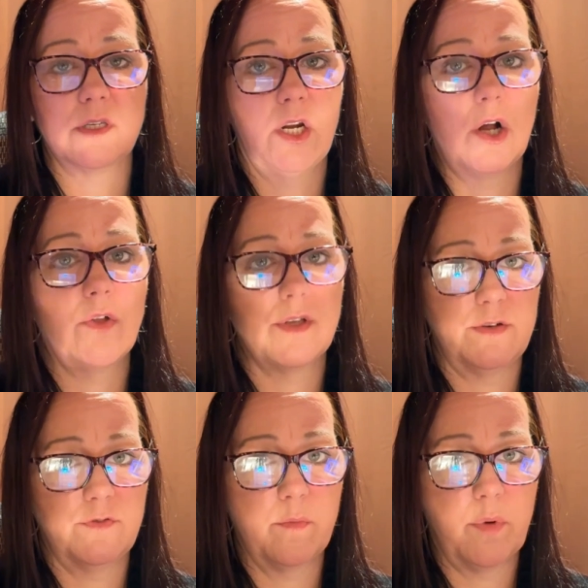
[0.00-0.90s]
not all the
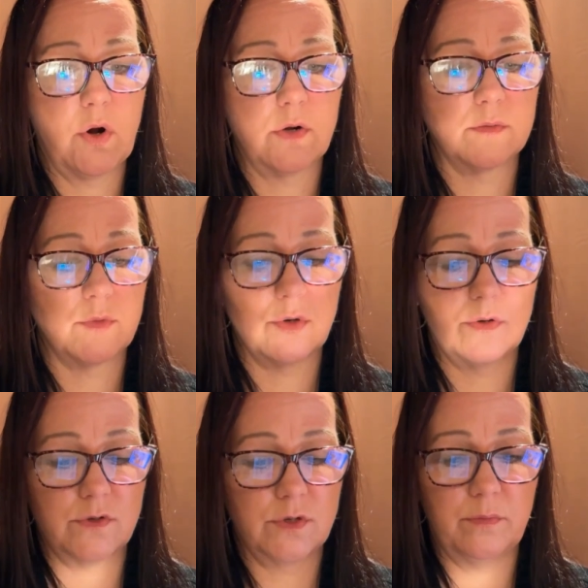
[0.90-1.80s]
different barns. I'm sure
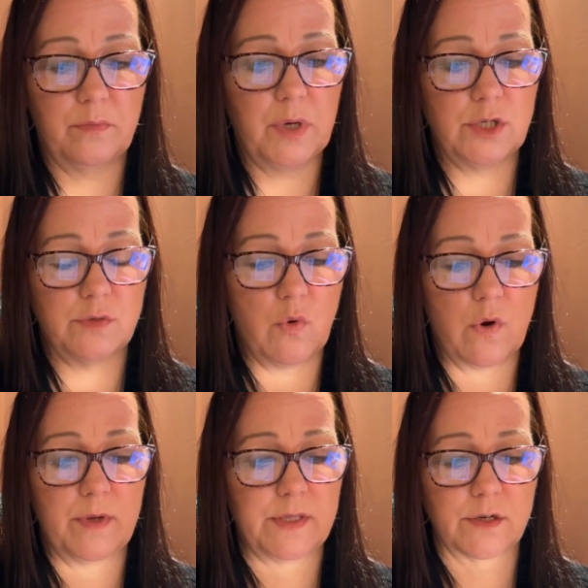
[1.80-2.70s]
there's a bunch more,
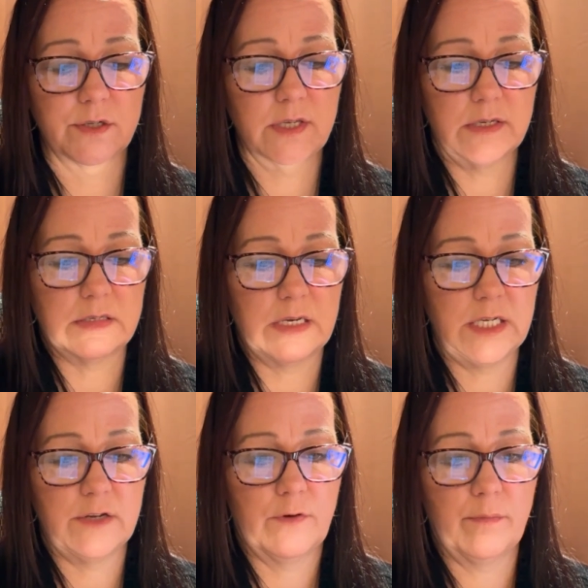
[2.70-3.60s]
but there's 16
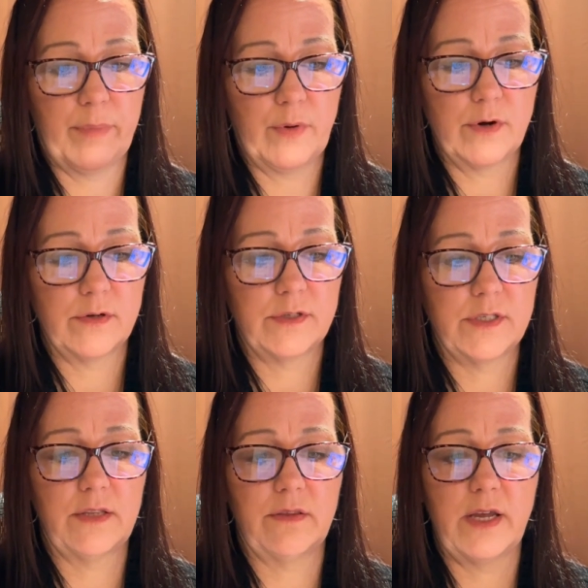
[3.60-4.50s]
different barns
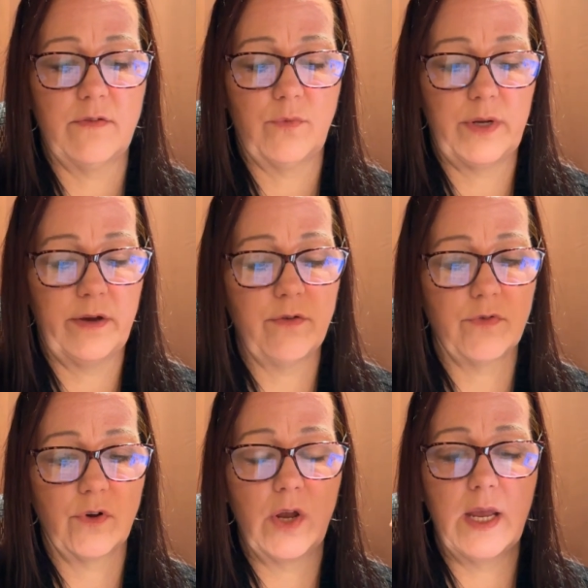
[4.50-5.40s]
that they have went
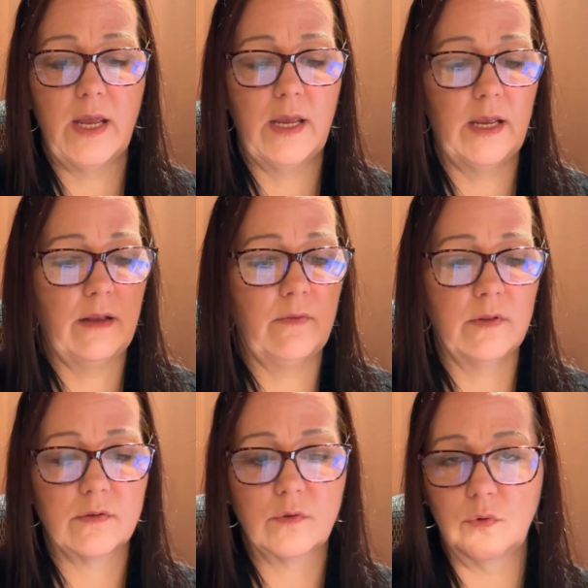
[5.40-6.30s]
over in
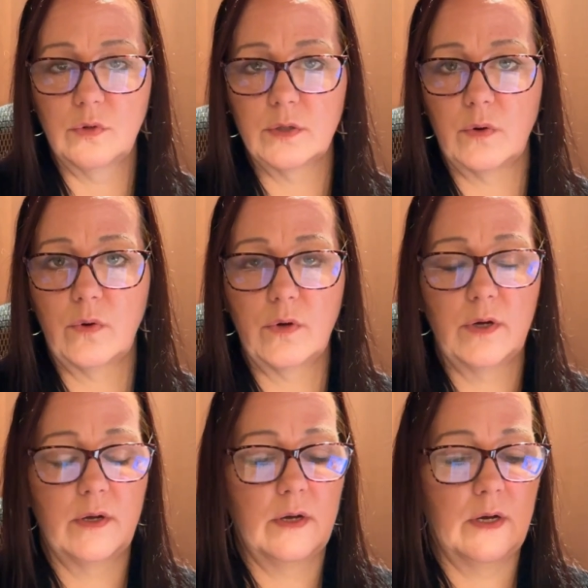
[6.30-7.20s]
this cool little
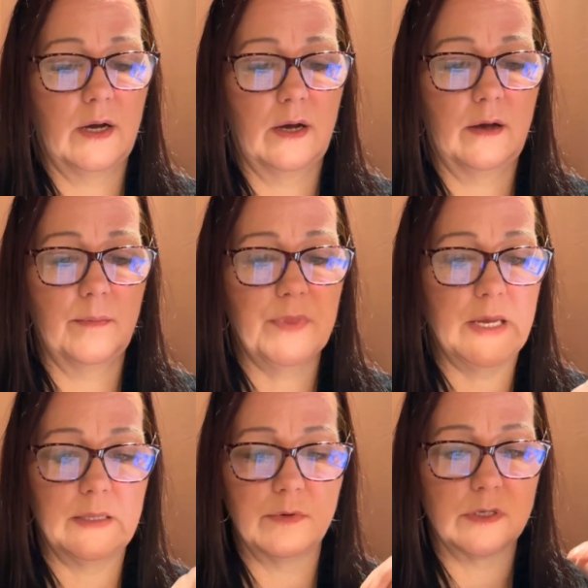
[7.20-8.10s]

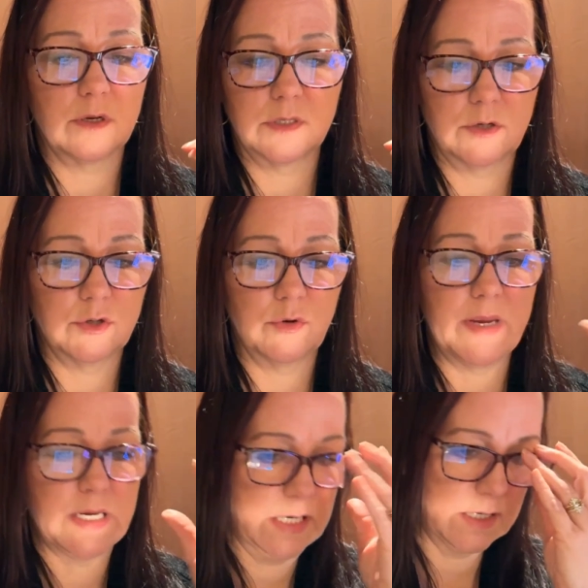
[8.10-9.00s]
thing that was on social
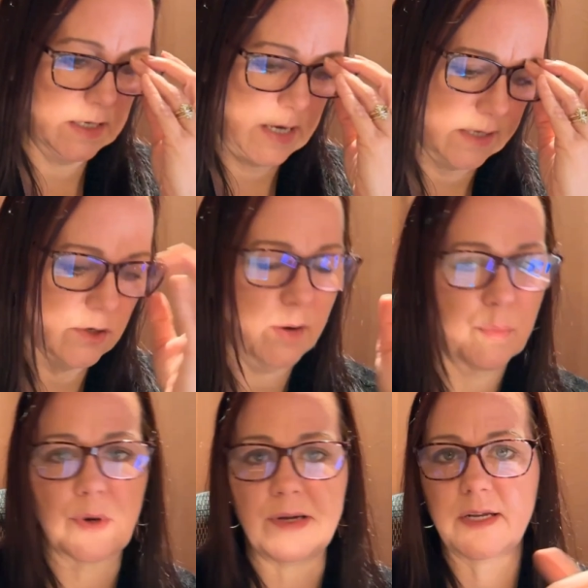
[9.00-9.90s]
media today. So I
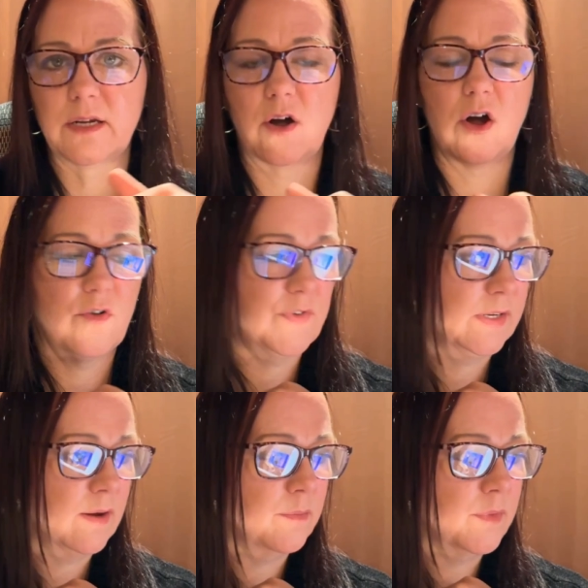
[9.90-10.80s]
printed it off, and
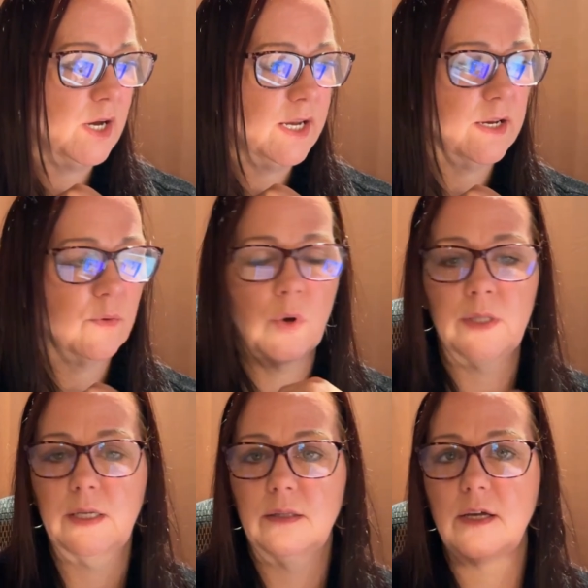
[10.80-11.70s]
I'm like
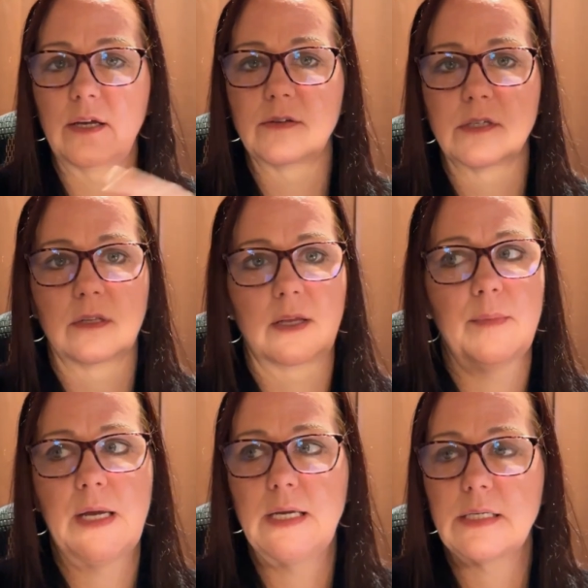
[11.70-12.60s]
one that loves to
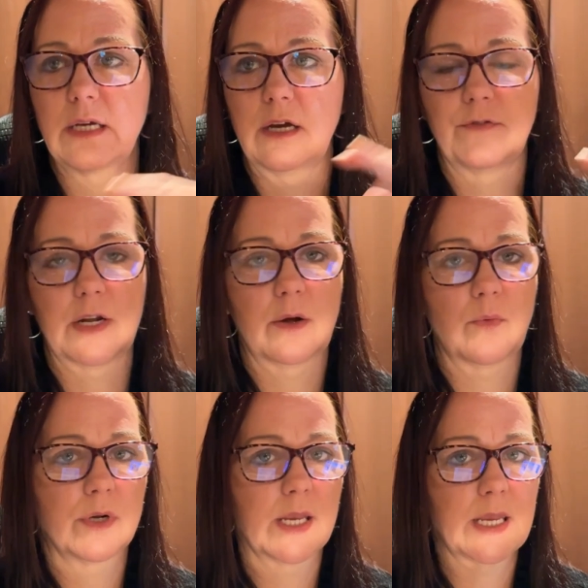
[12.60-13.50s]
laminate stuff that I
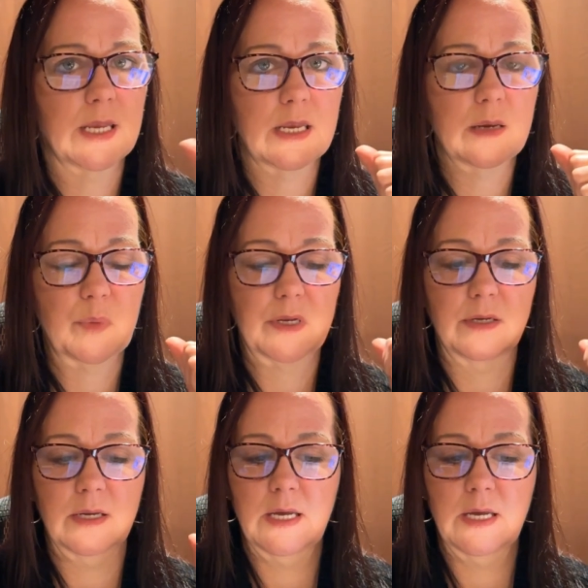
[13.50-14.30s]
want to keep and